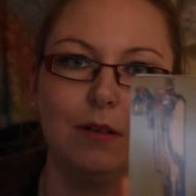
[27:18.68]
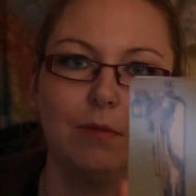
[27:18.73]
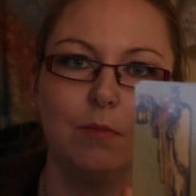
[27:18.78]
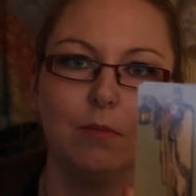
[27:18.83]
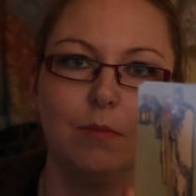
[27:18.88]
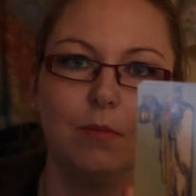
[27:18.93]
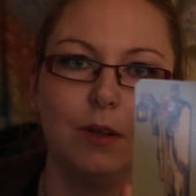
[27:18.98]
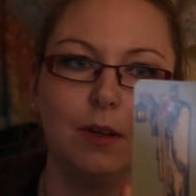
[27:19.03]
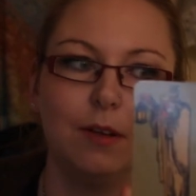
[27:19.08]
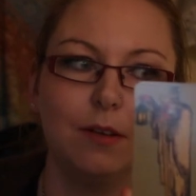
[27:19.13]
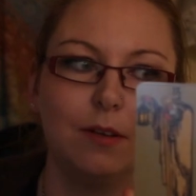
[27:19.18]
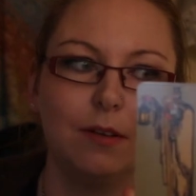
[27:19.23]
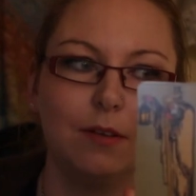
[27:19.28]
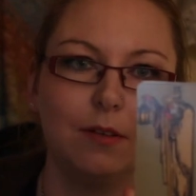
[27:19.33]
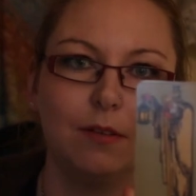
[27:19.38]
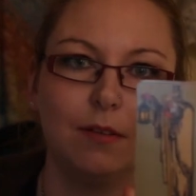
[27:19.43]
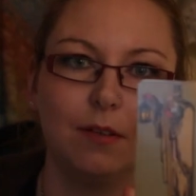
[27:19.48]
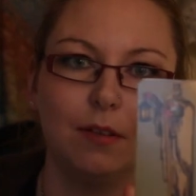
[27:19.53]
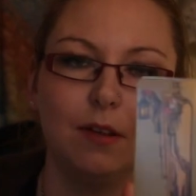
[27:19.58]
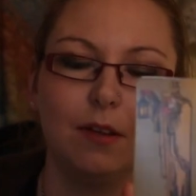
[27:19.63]

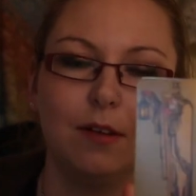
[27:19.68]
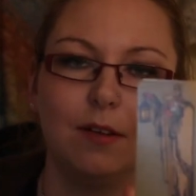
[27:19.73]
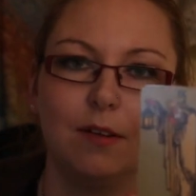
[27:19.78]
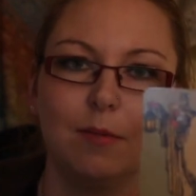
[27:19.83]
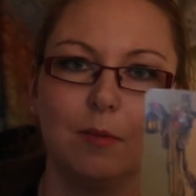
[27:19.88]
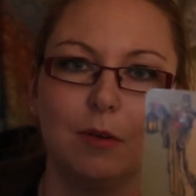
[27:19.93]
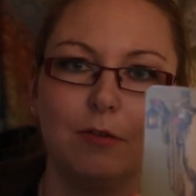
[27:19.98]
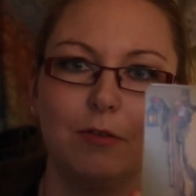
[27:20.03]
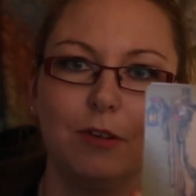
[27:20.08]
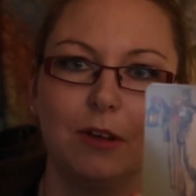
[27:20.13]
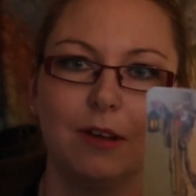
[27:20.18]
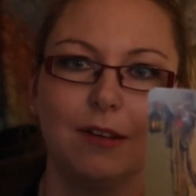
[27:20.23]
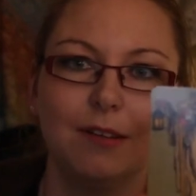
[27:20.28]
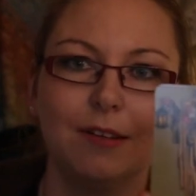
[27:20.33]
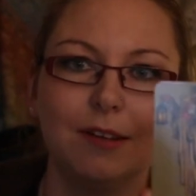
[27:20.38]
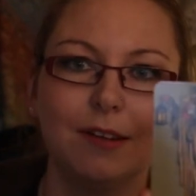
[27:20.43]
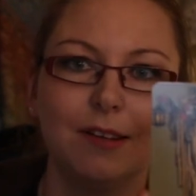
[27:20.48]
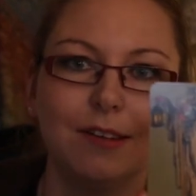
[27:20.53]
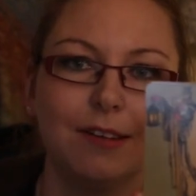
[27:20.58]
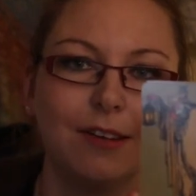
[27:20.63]
this is my
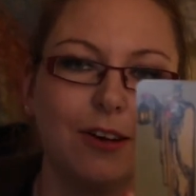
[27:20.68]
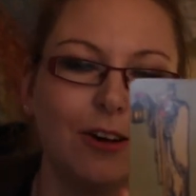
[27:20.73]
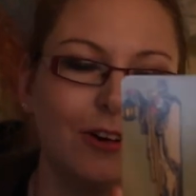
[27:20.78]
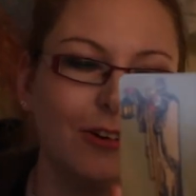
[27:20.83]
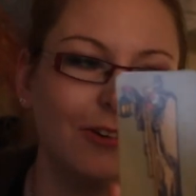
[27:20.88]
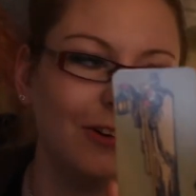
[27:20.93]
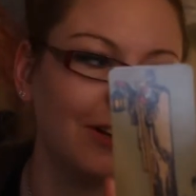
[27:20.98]
fiance's card